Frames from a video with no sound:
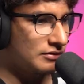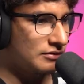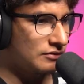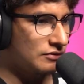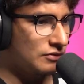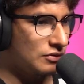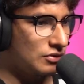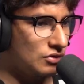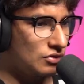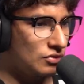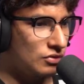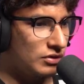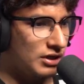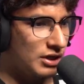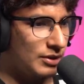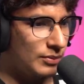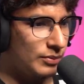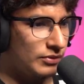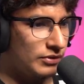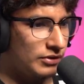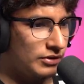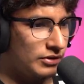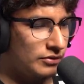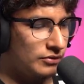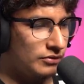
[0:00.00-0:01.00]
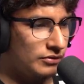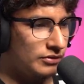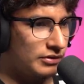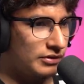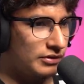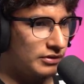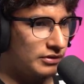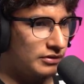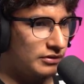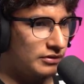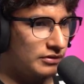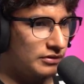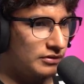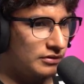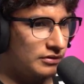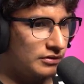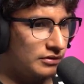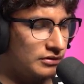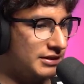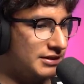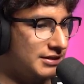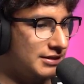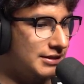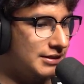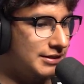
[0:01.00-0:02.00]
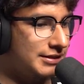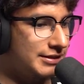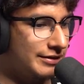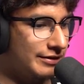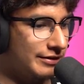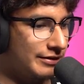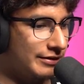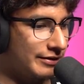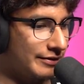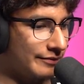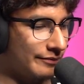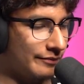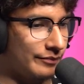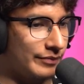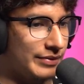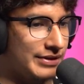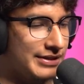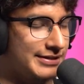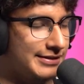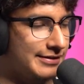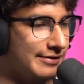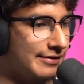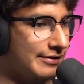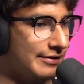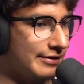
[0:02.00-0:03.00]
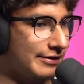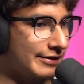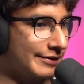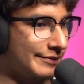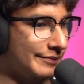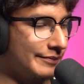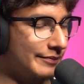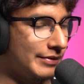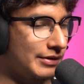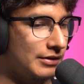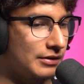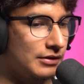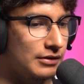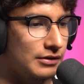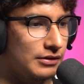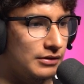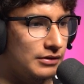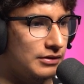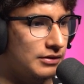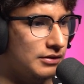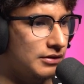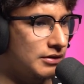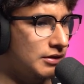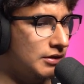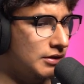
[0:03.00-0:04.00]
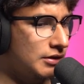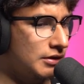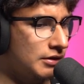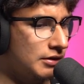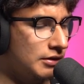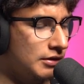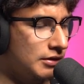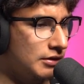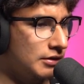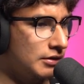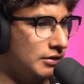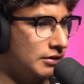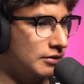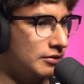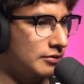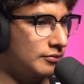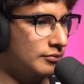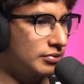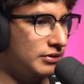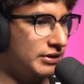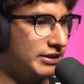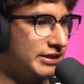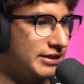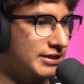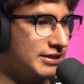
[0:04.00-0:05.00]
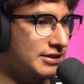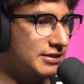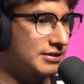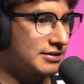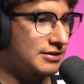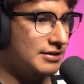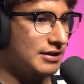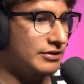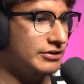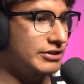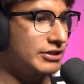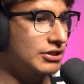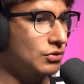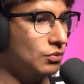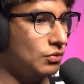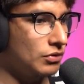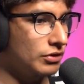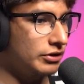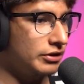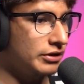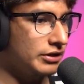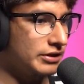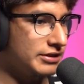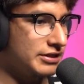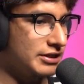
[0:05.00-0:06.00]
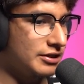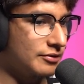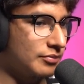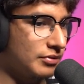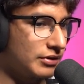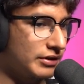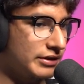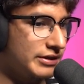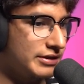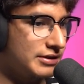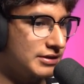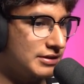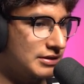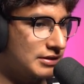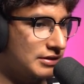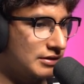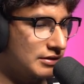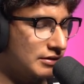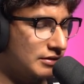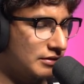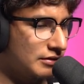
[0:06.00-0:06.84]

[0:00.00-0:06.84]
Whoa, what happened here? What the heck? Cutscene time. Best time. Please, I'll take one cutscene, please.